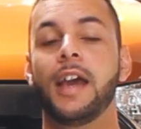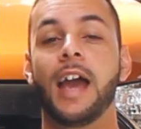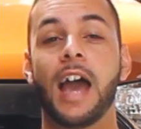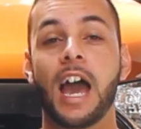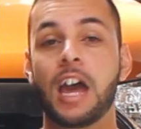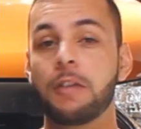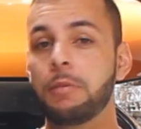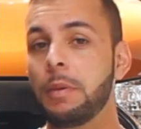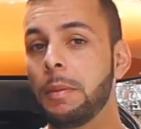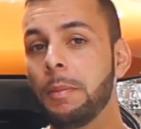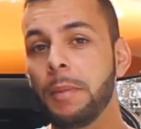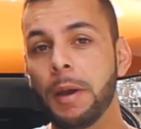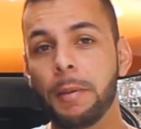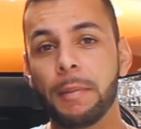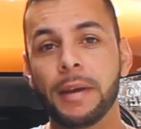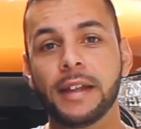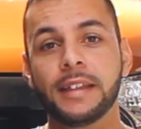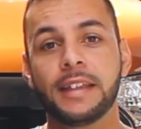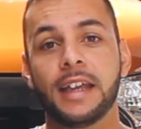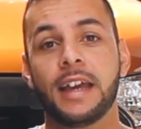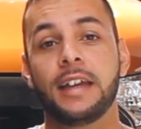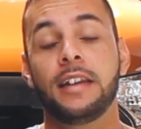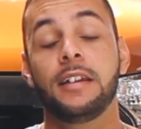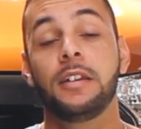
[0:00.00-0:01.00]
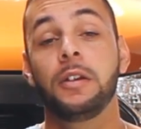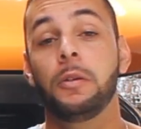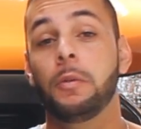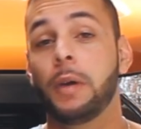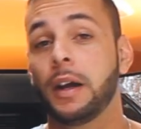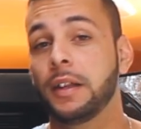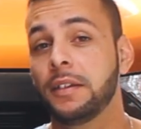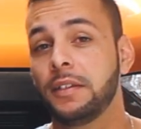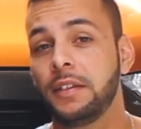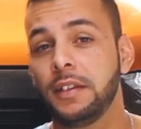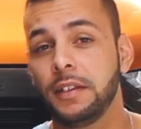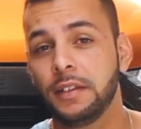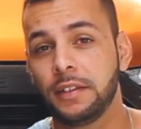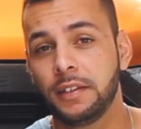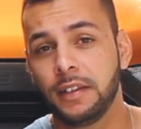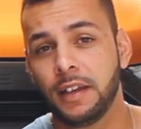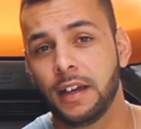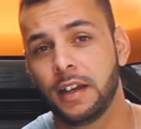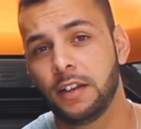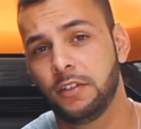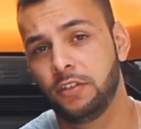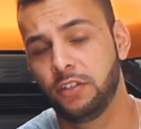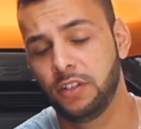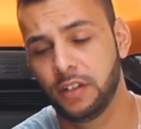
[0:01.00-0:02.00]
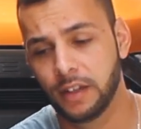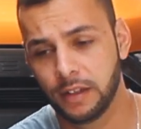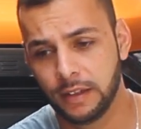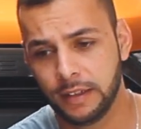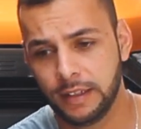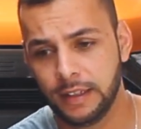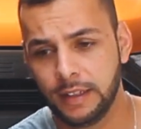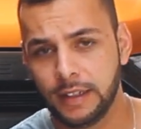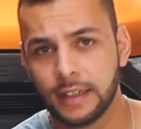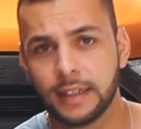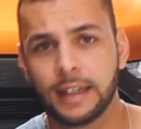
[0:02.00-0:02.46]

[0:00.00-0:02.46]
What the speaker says: I remember my dad had a 168 GLE